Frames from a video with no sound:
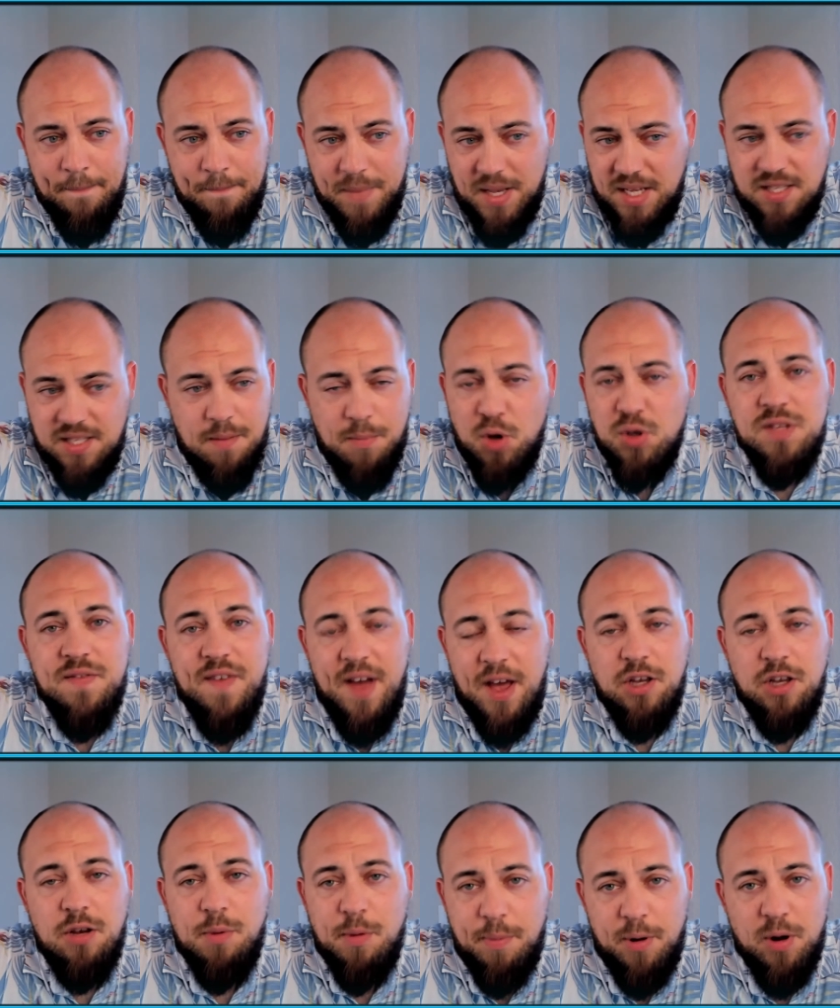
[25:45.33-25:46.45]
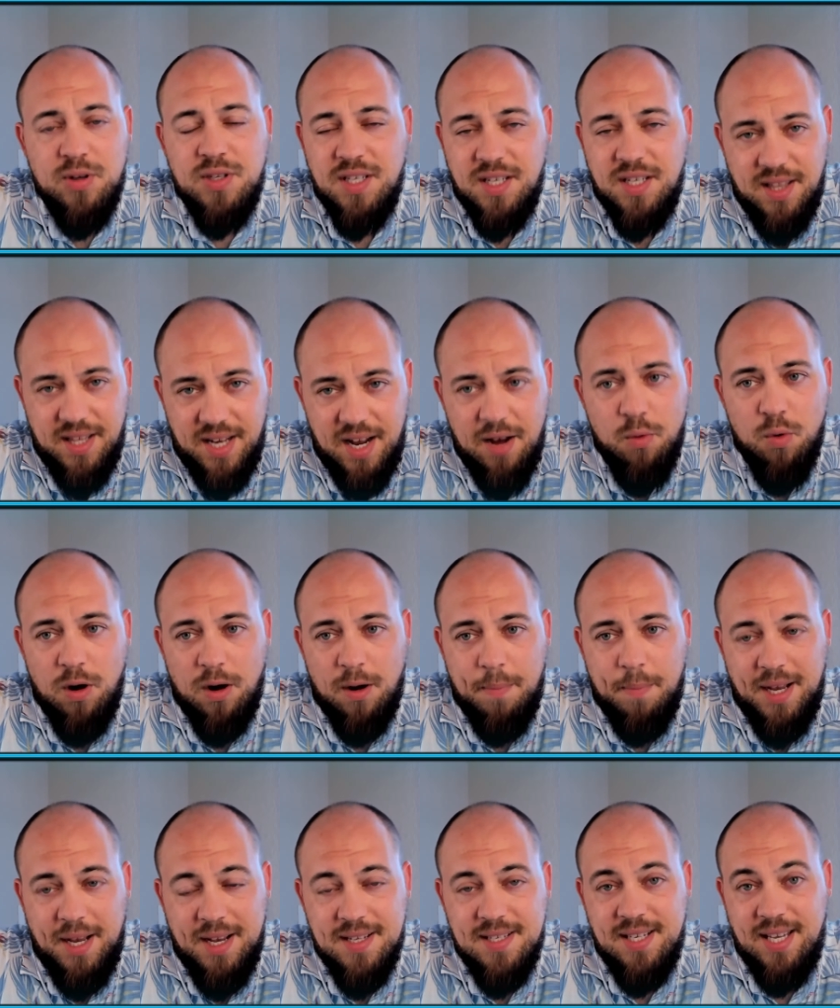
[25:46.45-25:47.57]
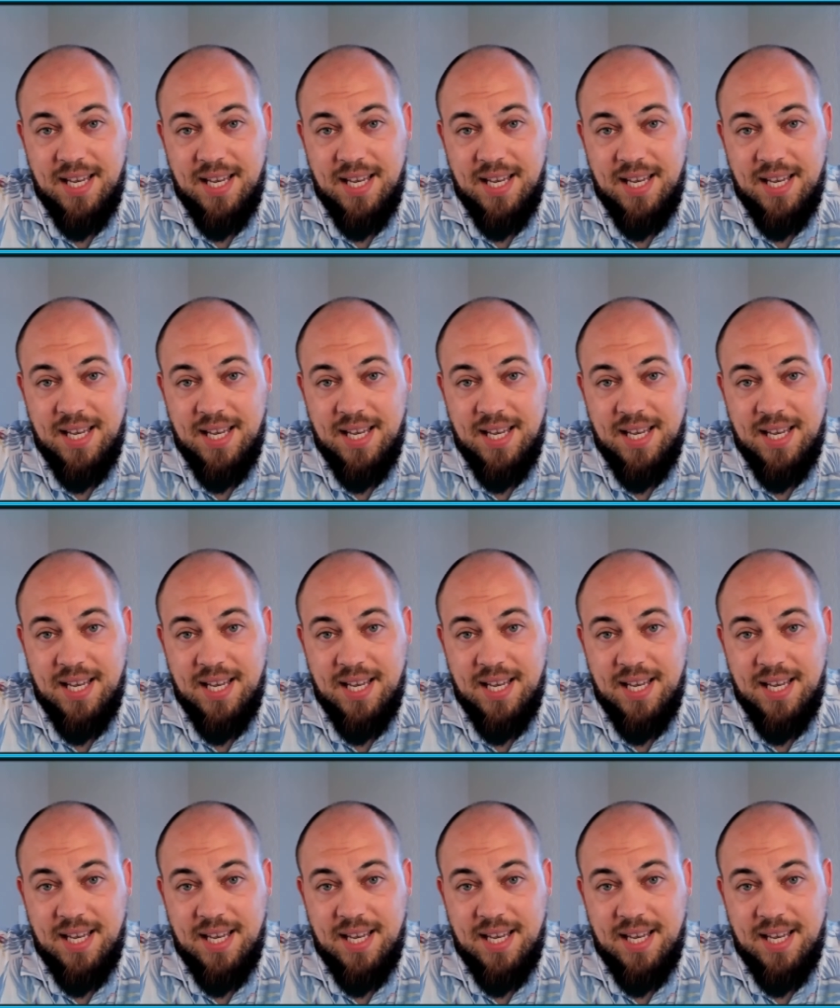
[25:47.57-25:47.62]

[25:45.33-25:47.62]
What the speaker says: is the most valuable person in the network because